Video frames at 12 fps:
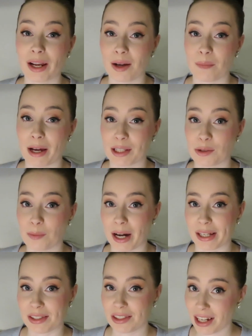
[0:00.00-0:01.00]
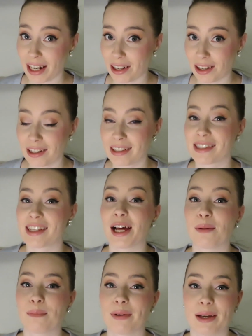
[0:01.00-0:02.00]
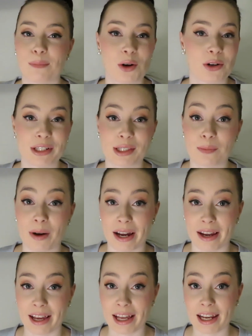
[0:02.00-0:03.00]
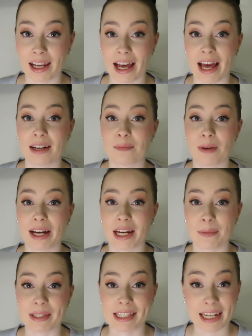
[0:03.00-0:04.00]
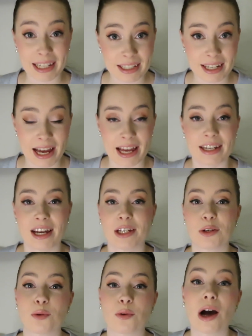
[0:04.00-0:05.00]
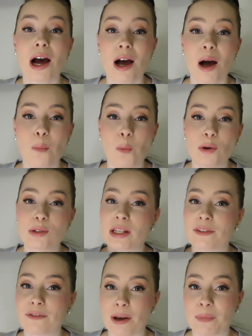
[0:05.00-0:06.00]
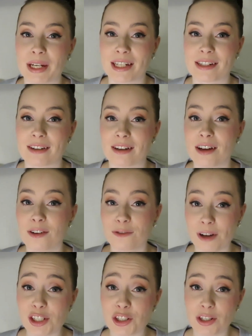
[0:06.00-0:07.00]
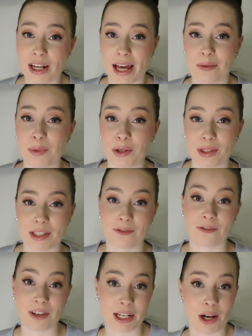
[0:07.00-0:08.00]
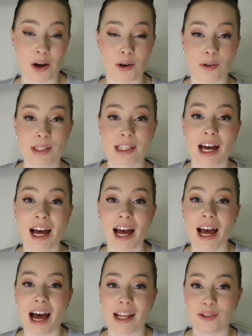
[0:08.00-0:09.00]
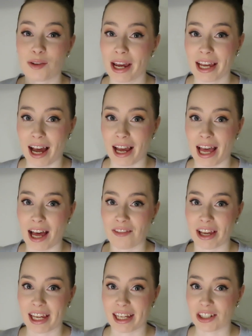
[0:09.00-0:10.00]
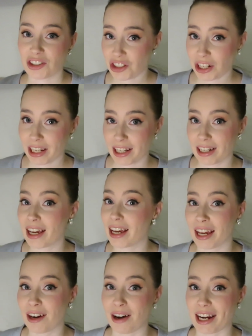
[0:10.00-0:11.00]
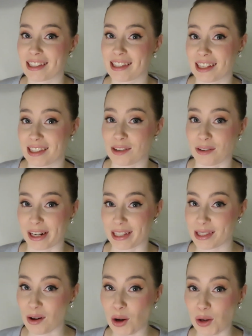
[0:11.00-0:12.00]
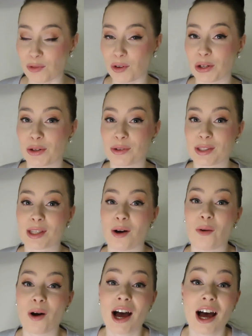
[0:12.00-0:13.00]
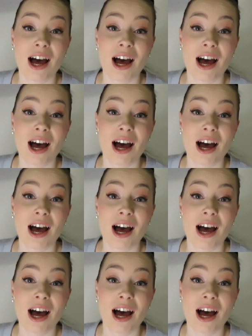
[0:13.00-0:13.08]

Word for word: welcome back to my channel, Style Memoirs by Elle, and my name is Linda and I do mostly feminine fashion and beauty videos. And today I have a Shein hair accessories haul for you, so